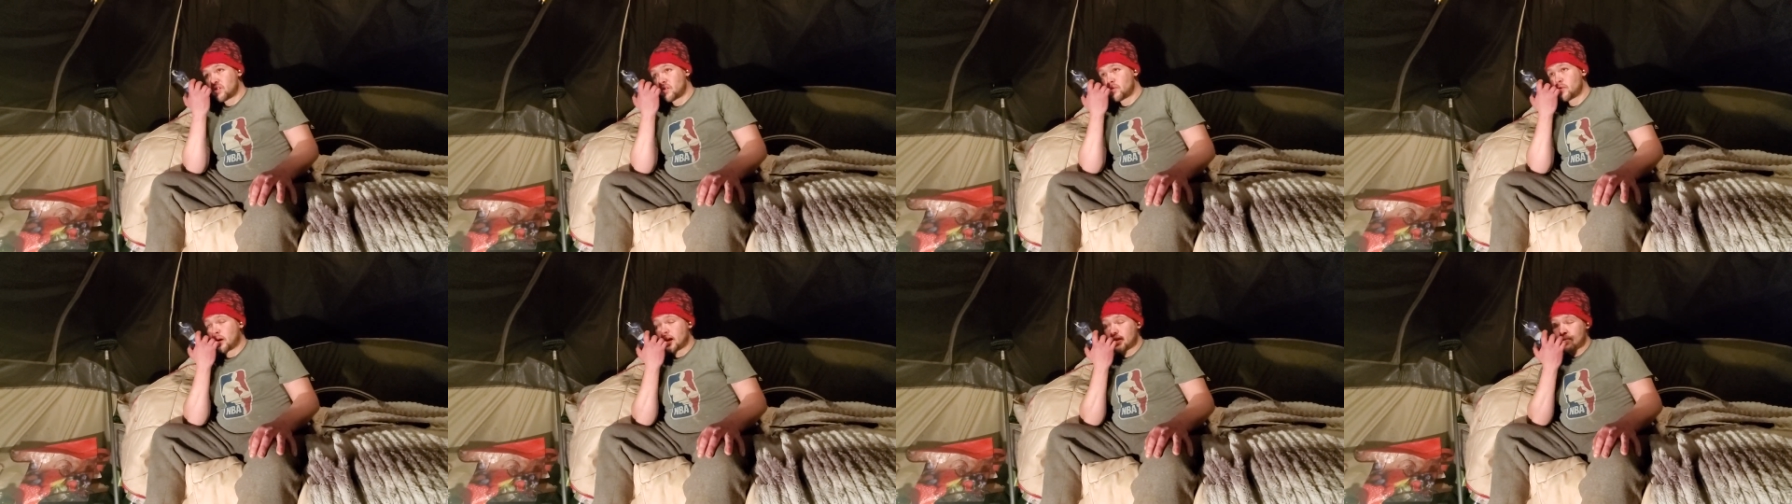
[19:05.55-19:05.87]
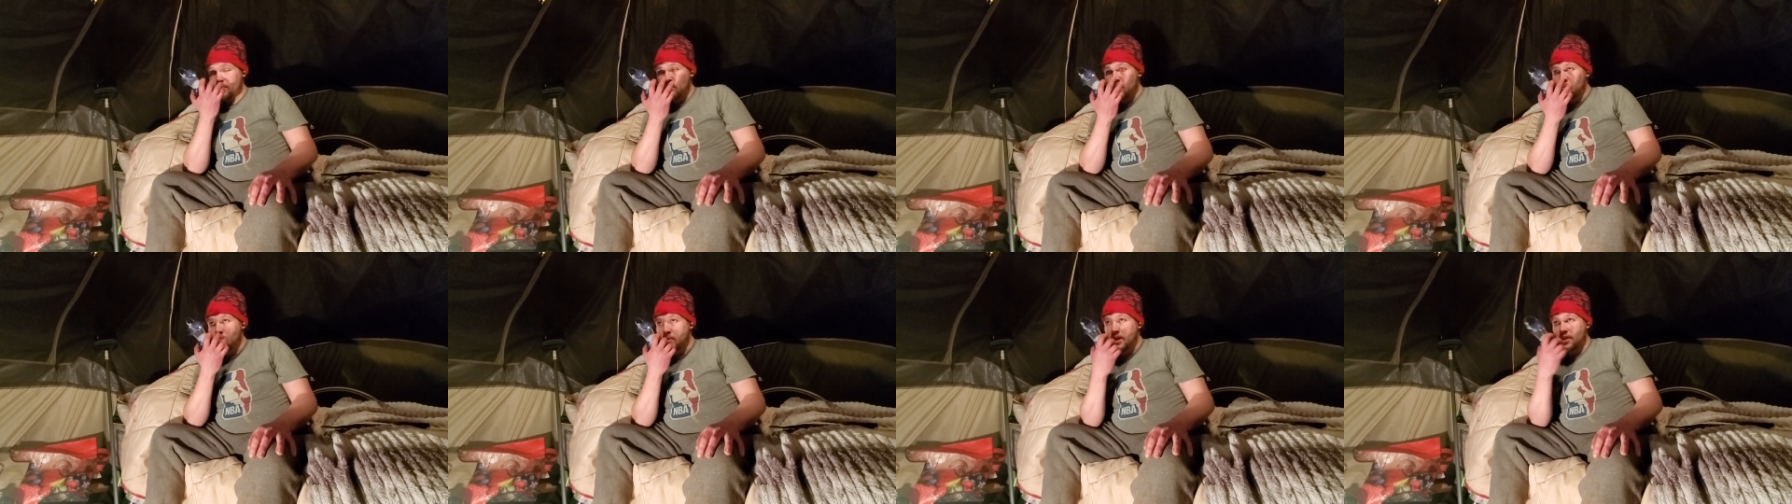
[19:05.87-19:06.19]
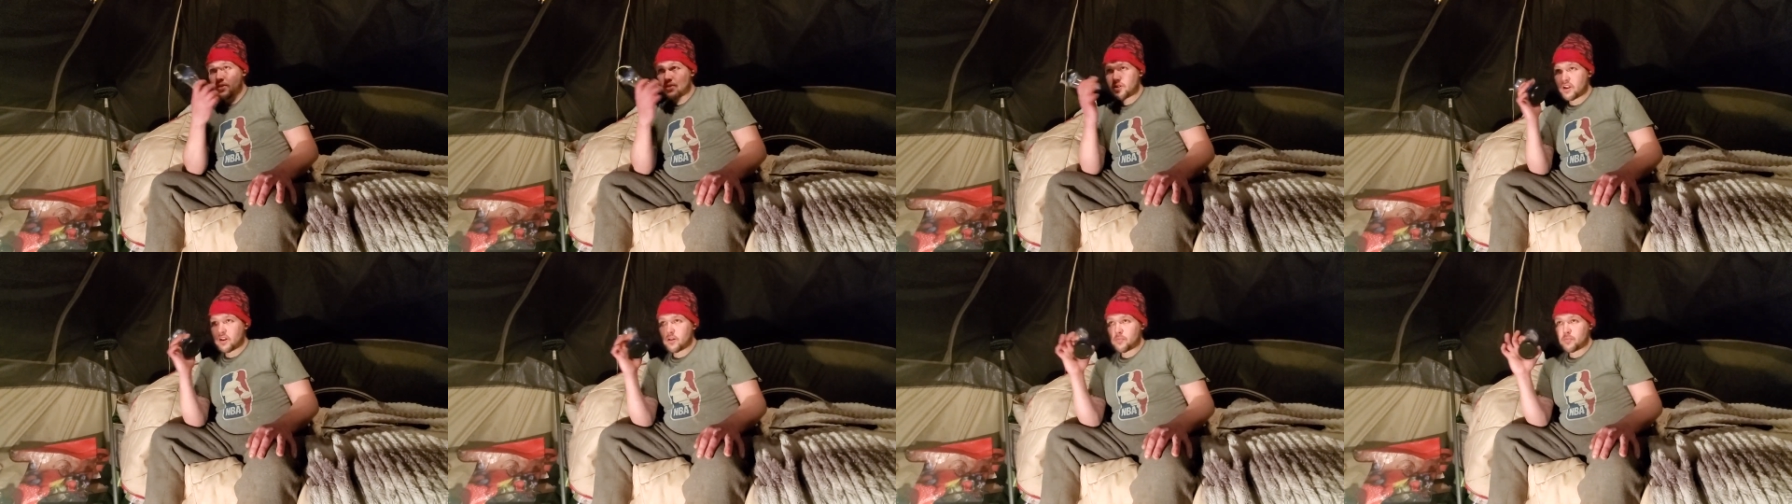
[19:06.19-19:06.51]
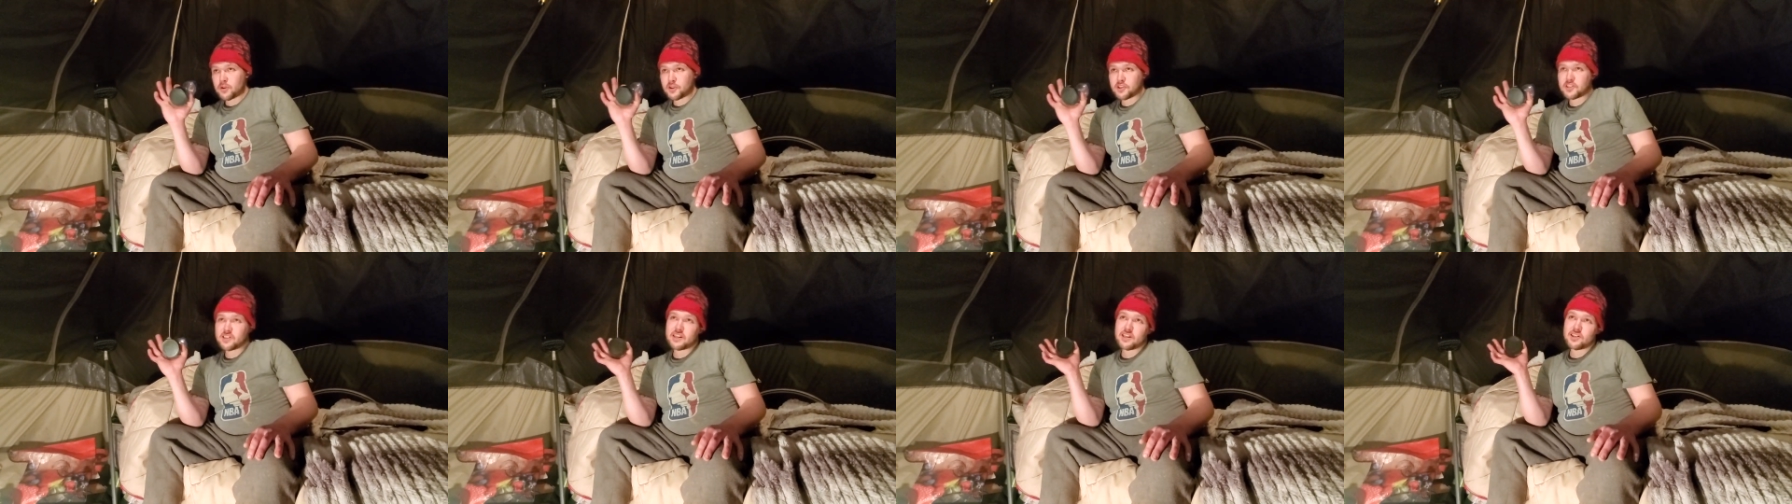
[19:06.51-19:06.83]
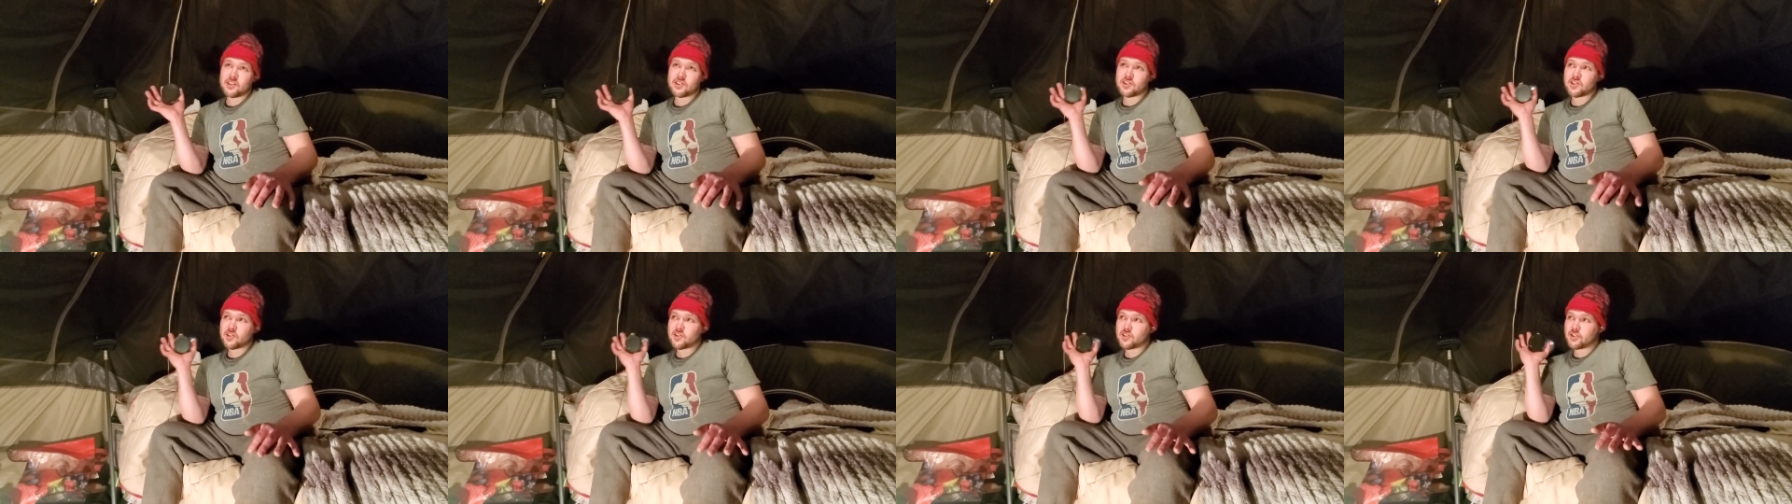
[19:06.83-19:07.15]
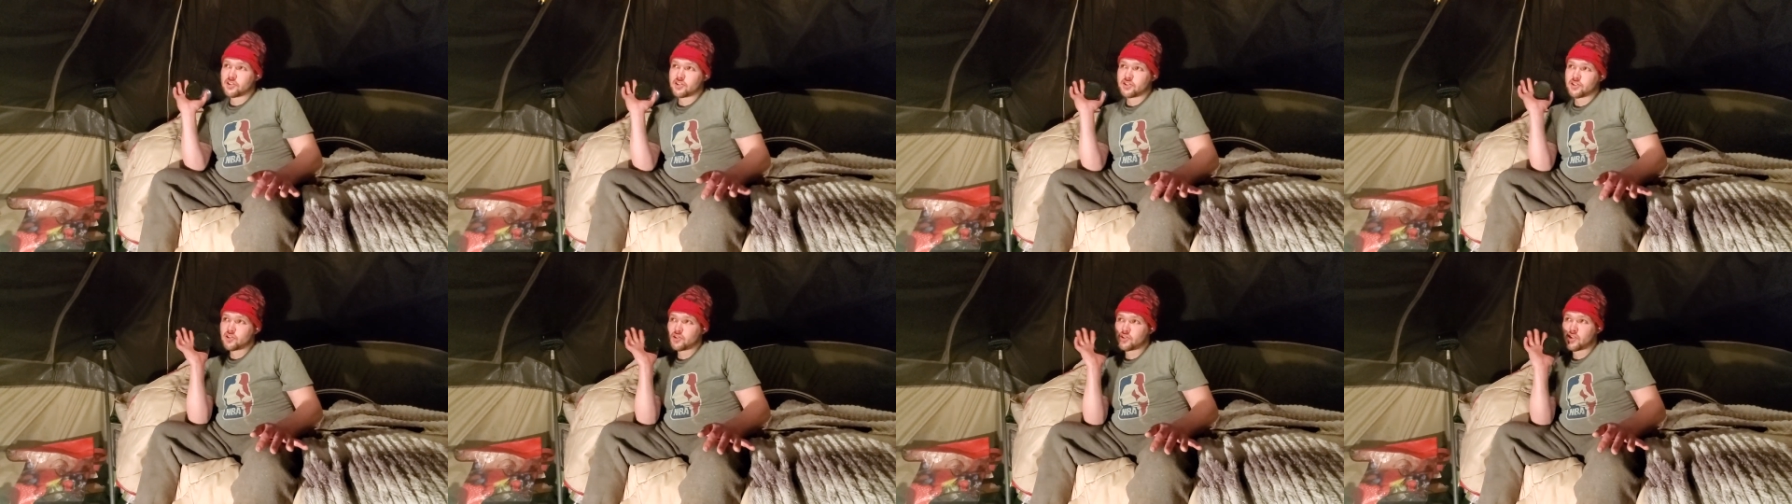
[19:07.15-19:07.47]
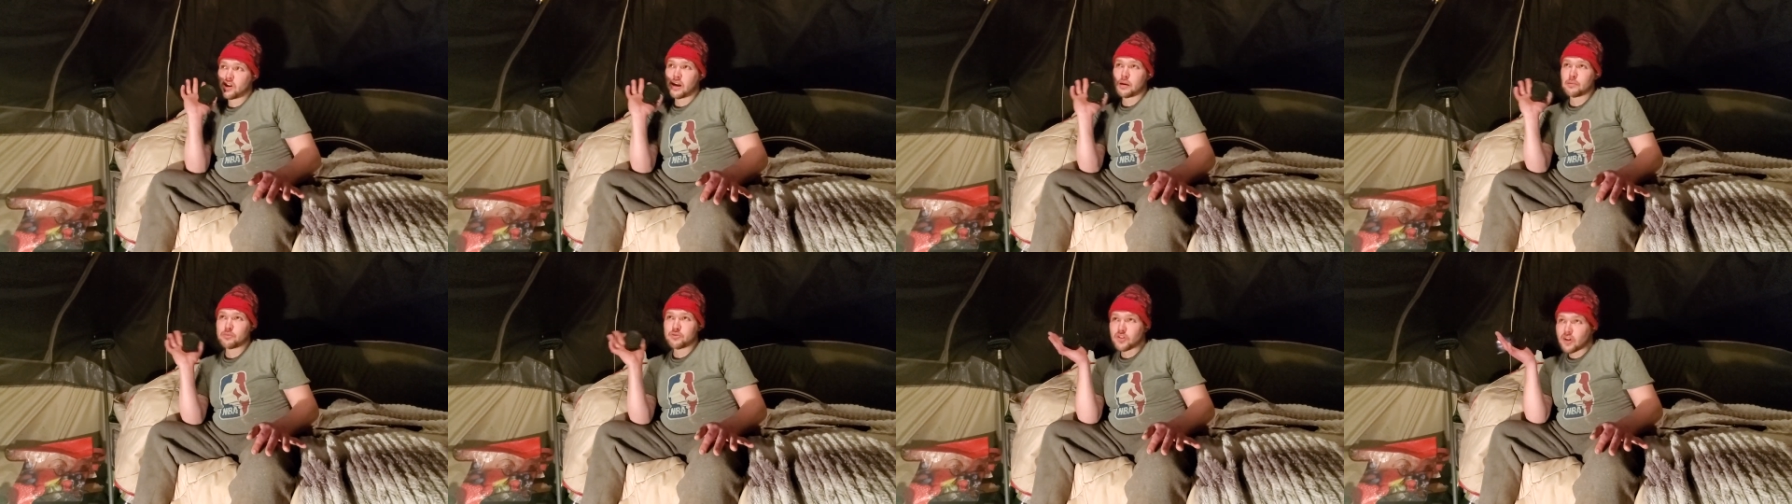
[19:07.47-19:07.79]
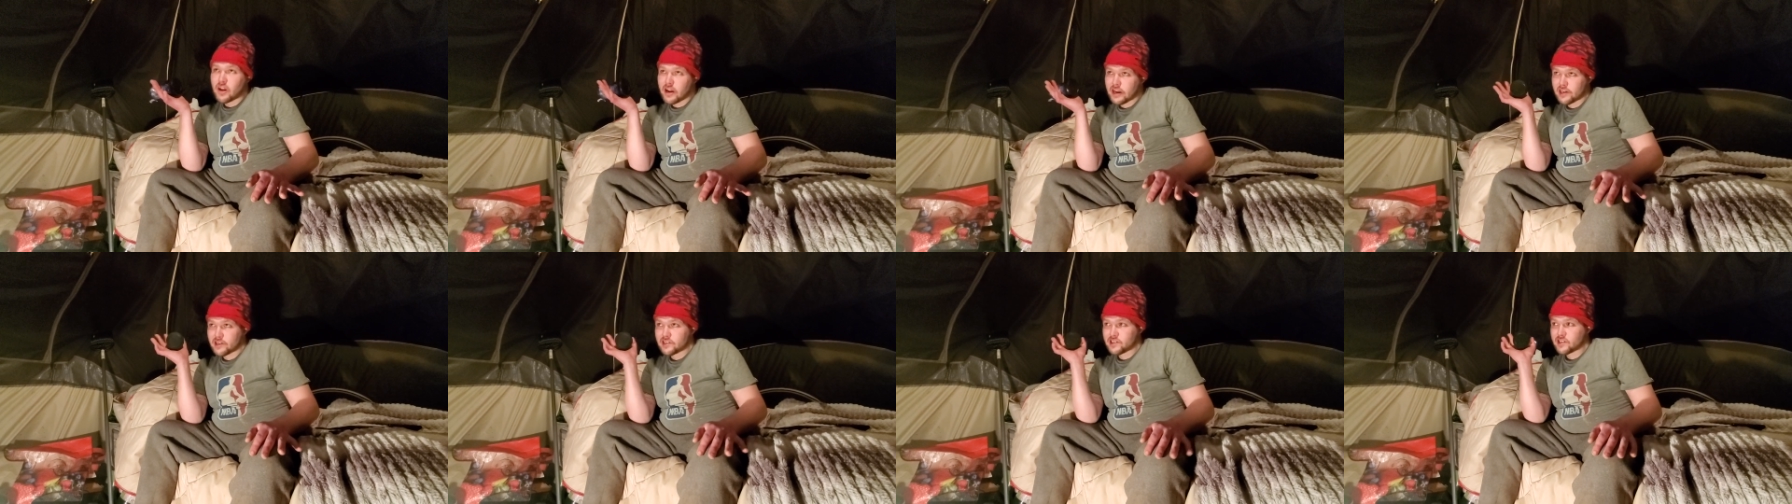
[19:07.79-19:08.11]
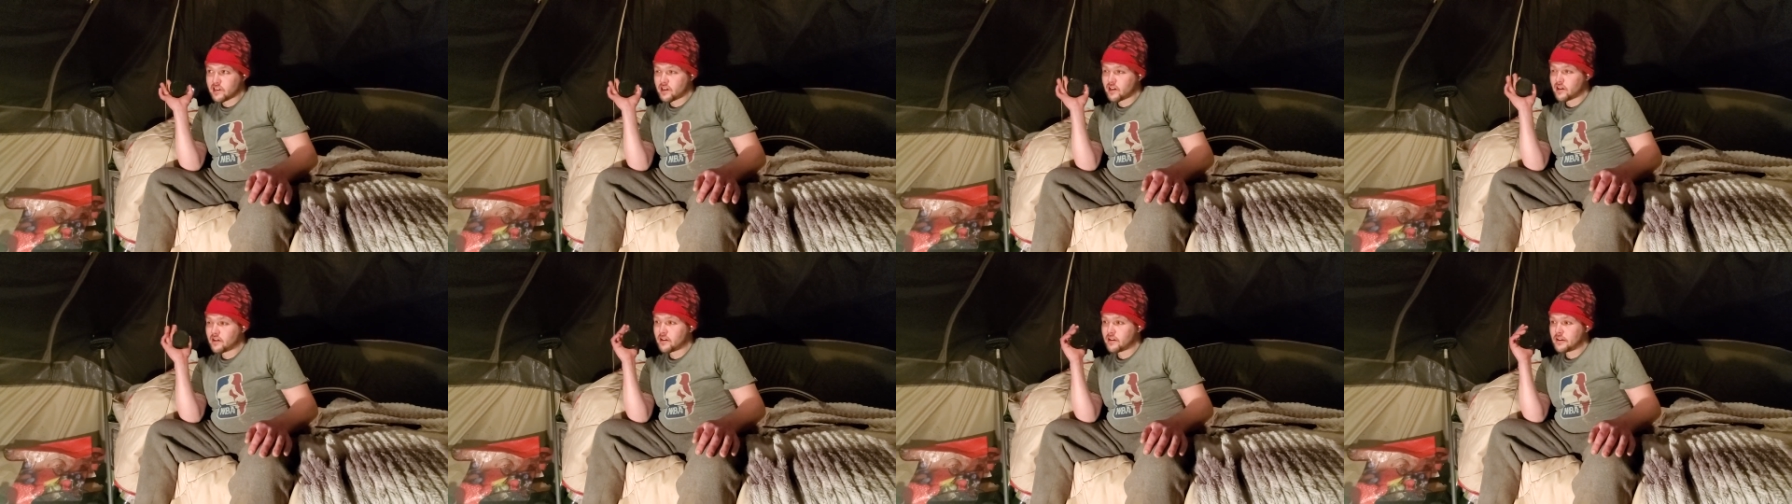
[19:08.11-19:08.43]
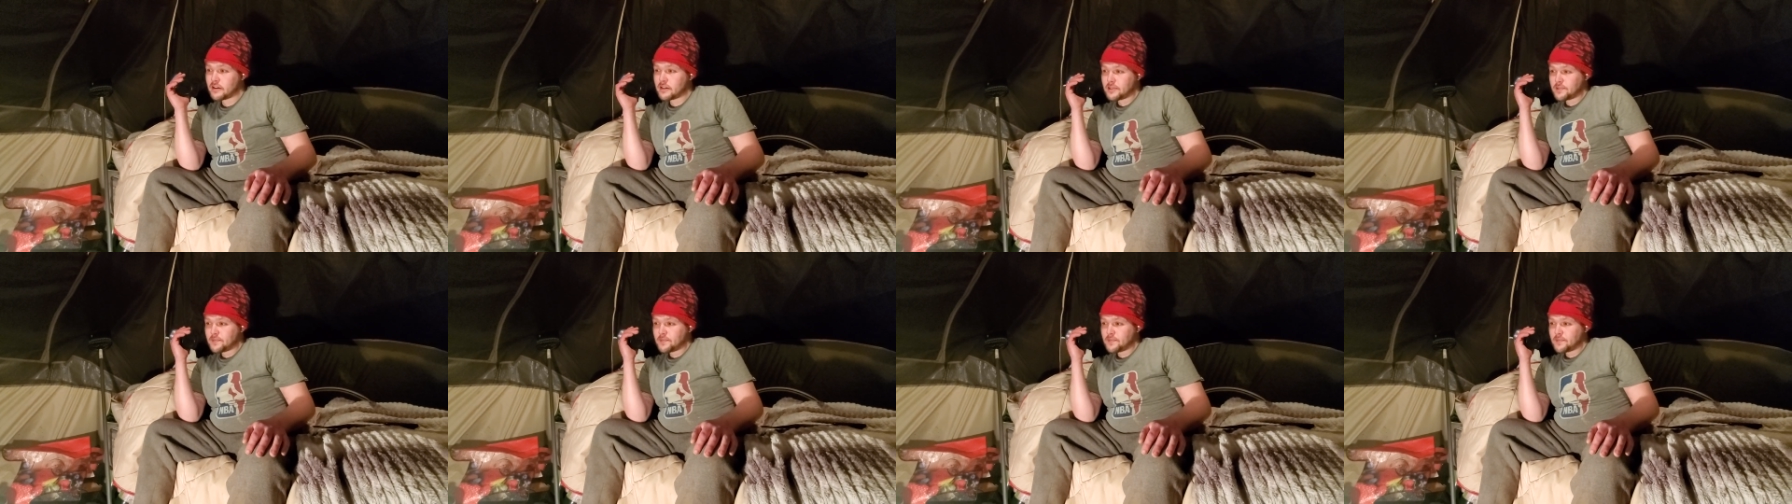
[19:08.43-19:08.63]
My my therapist says to stop trying to